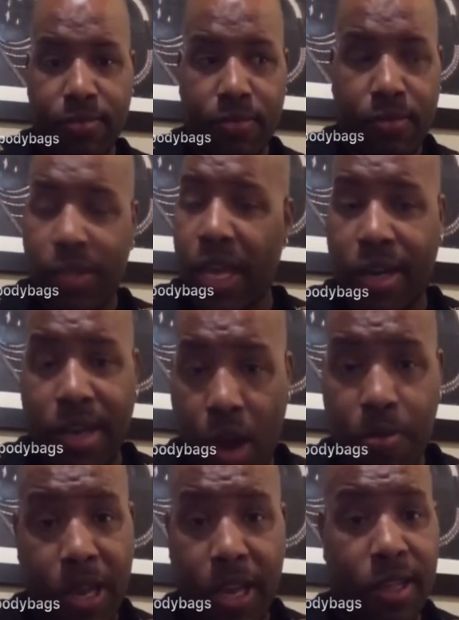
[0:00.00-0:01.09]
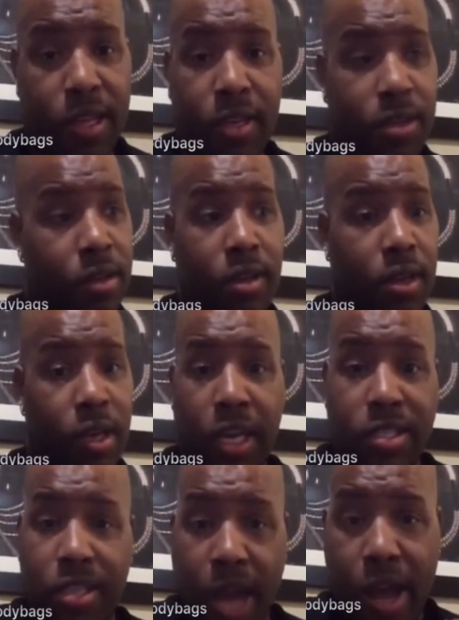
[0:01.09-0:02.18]
That don't mean that it's
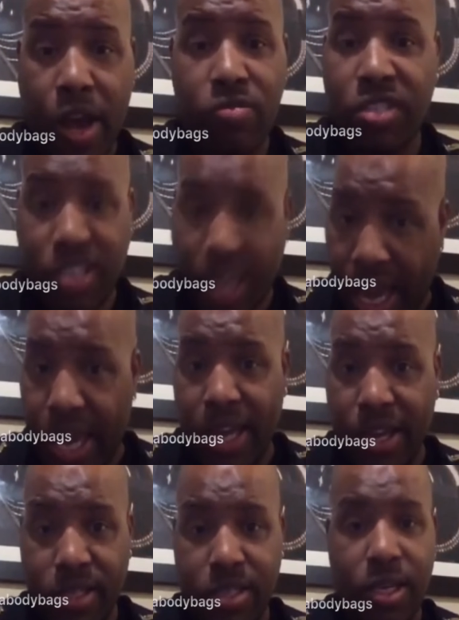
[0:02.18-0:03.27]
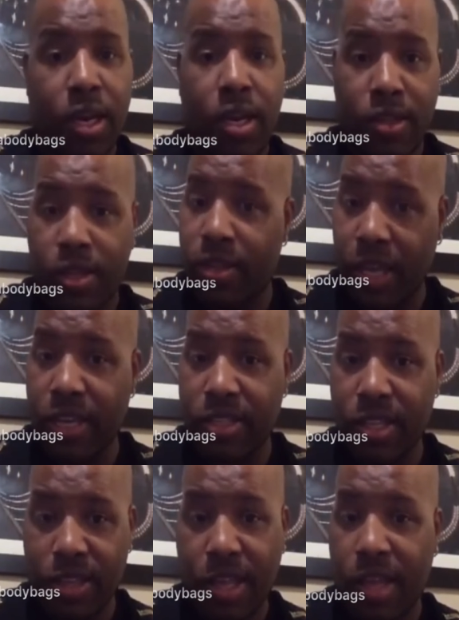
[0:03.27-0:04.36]
not going to change the things that
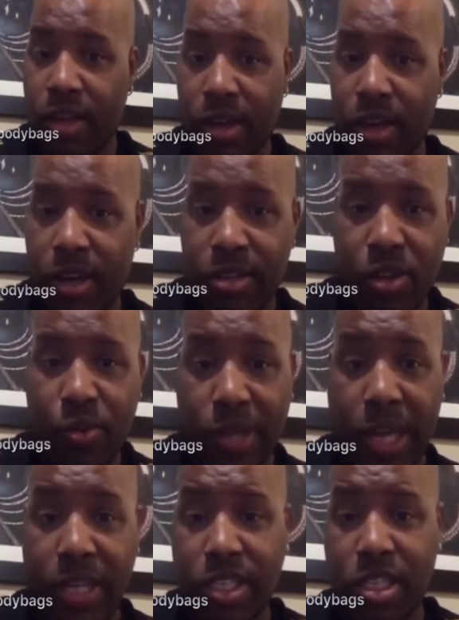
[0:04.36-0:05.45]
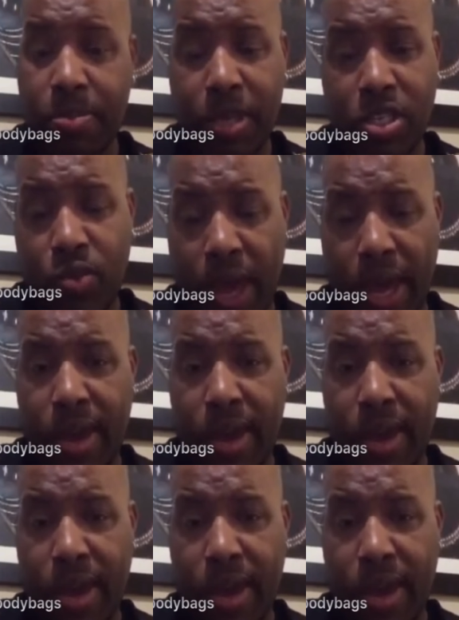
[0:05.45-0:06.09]
the, uh, the relationship that you have.